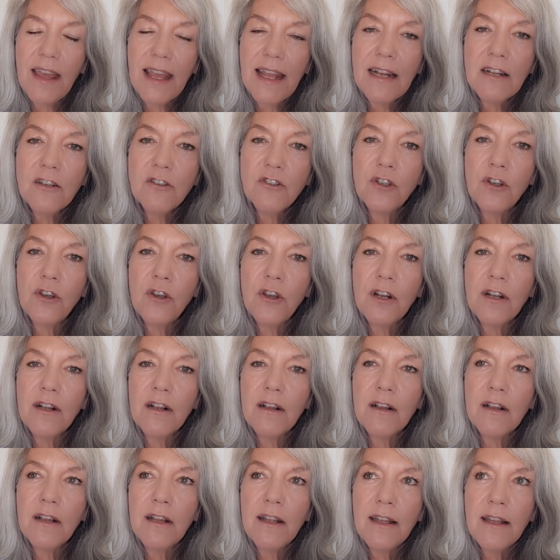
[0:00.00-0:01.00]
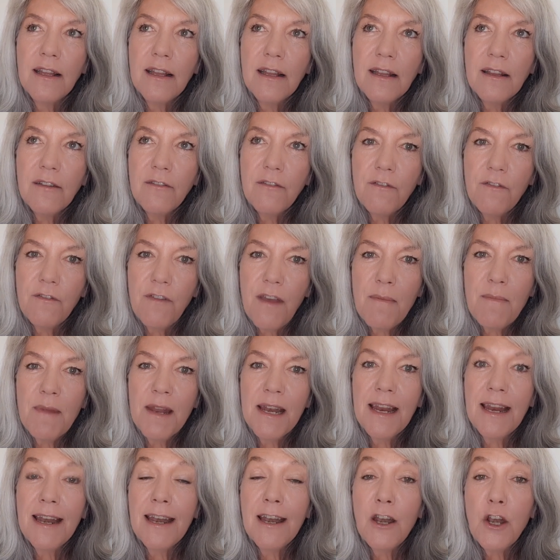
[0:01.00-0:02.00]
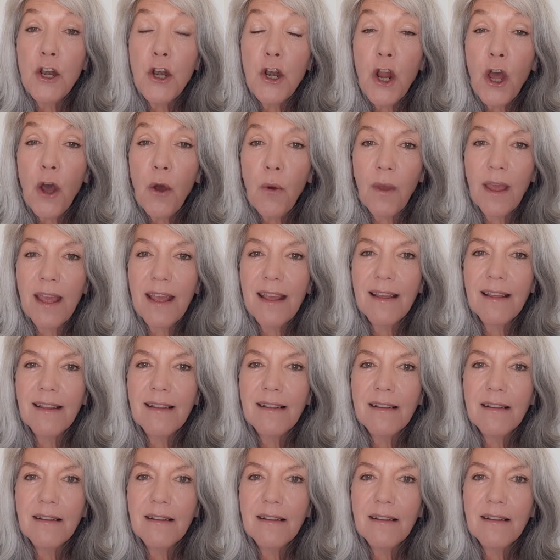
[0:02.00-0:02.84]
internal feminine knowing.